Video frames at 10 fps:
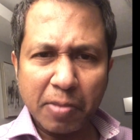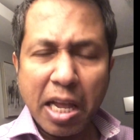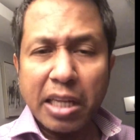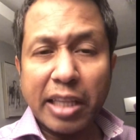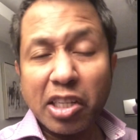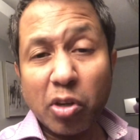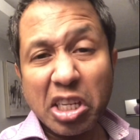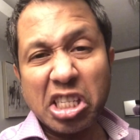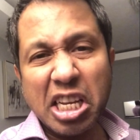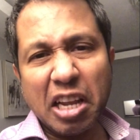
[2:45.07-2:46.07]
There's not a
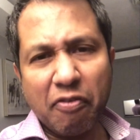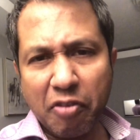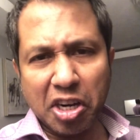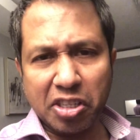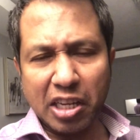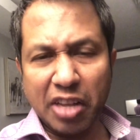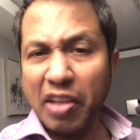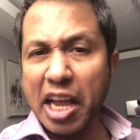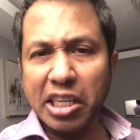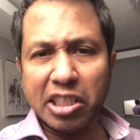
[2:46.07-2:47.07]
single verse in
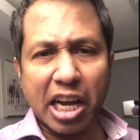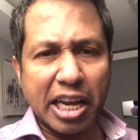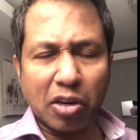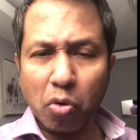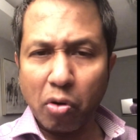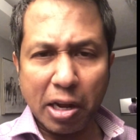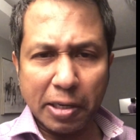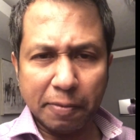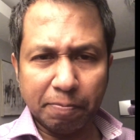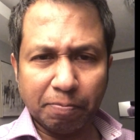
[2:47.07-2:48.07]
the entire
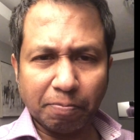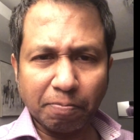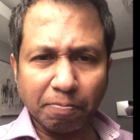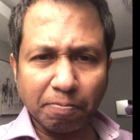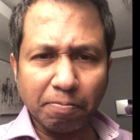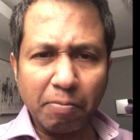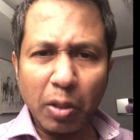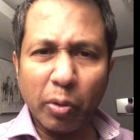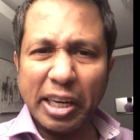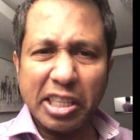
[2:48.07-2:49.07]
Quran
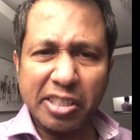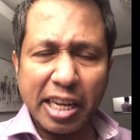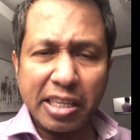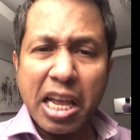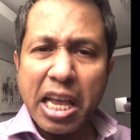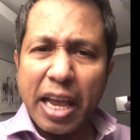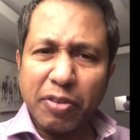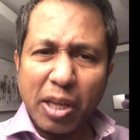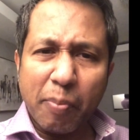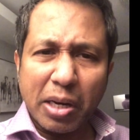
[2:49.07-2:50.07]
where it says, if
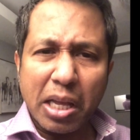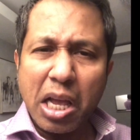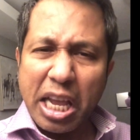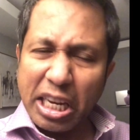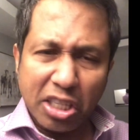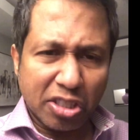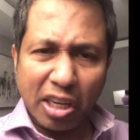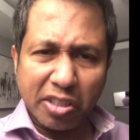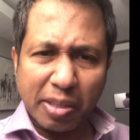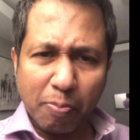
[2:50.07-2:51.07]
somebody
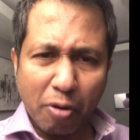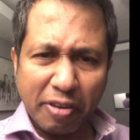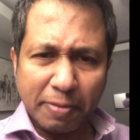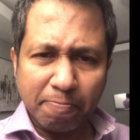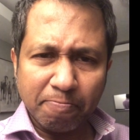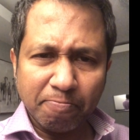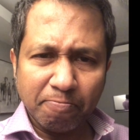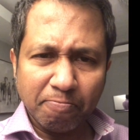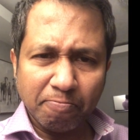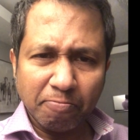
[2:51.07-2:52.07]
insults the Prophet,
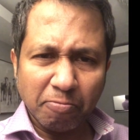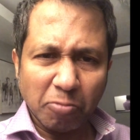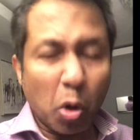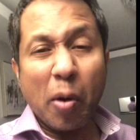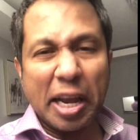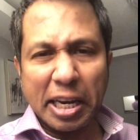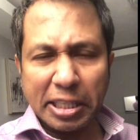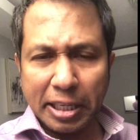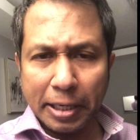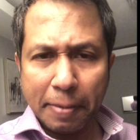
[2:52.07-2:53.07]
go ahead and
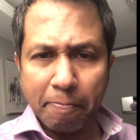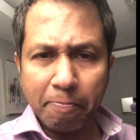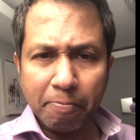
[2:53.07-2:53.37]
kill him.